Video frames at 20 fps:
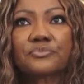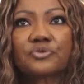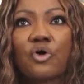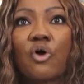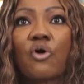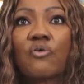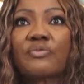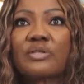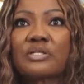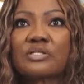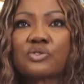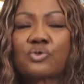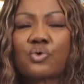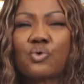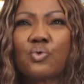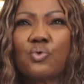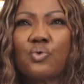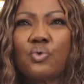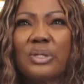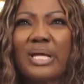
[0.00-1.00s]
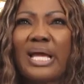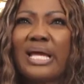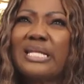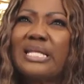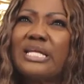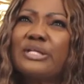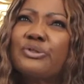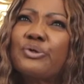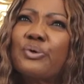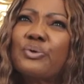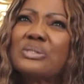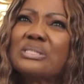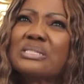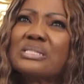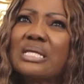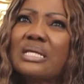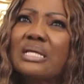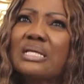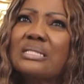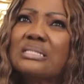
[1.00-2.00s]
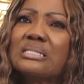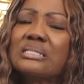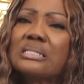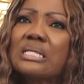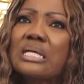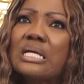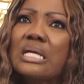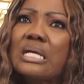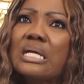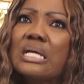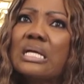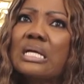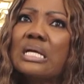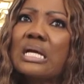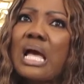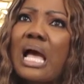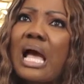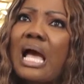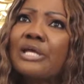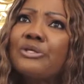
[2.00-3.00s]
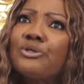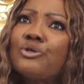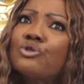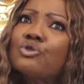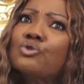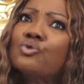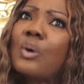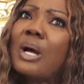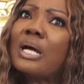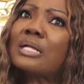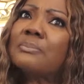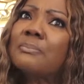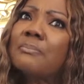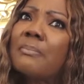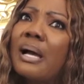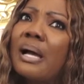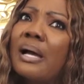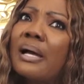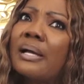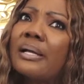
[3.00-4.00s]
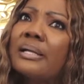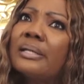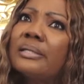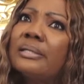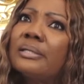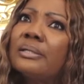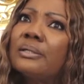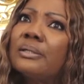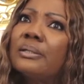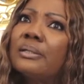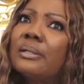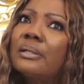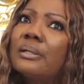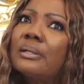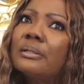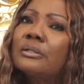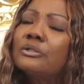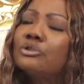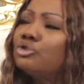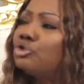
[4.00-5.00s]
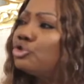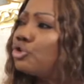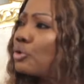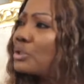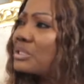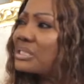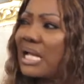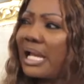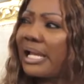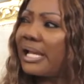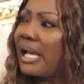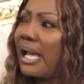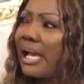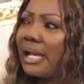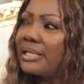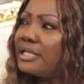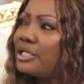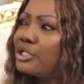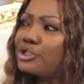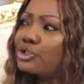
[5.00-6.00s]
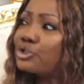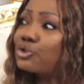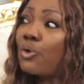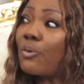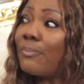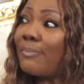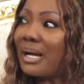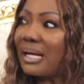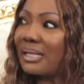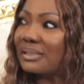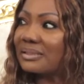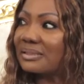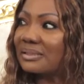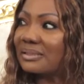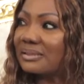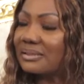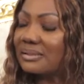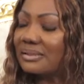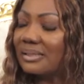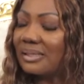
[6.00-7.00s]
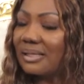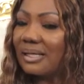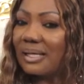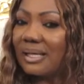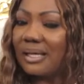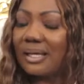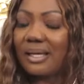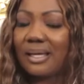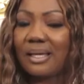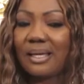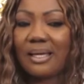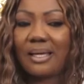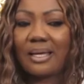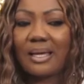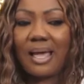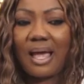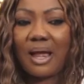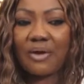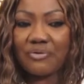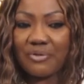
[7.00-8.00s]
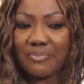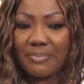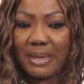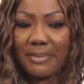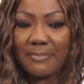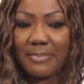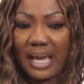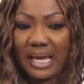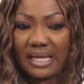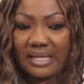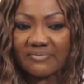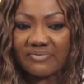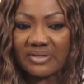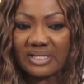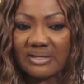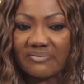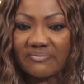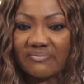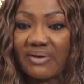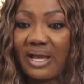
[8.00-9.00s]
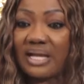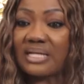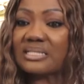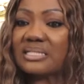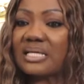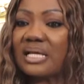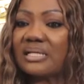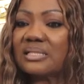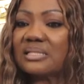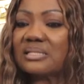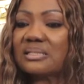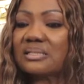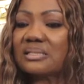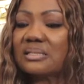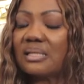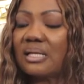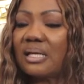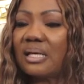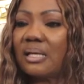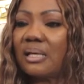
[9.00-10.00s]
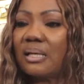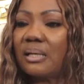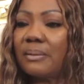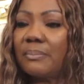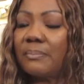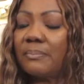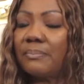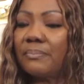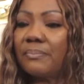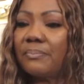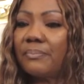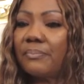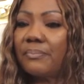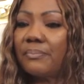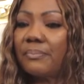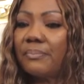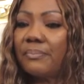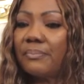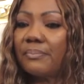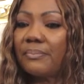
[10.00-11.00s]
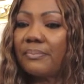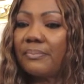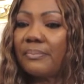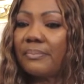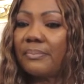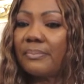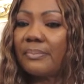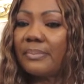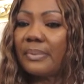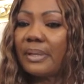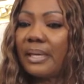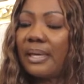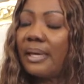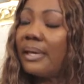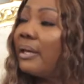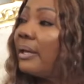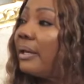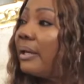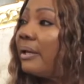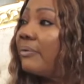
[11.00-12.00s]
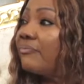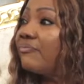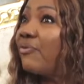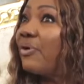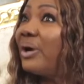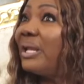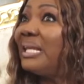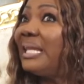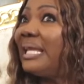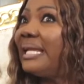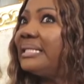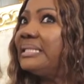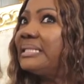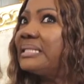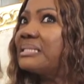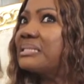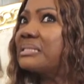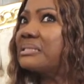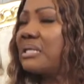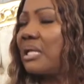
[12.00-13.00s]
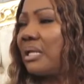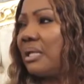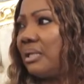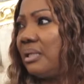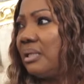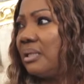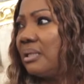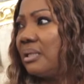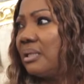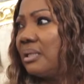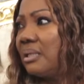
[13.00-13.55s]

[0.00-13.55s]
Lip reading: of the school. And in those days, I used to admire Josiah so much. I remember I even invited her for a ladies' day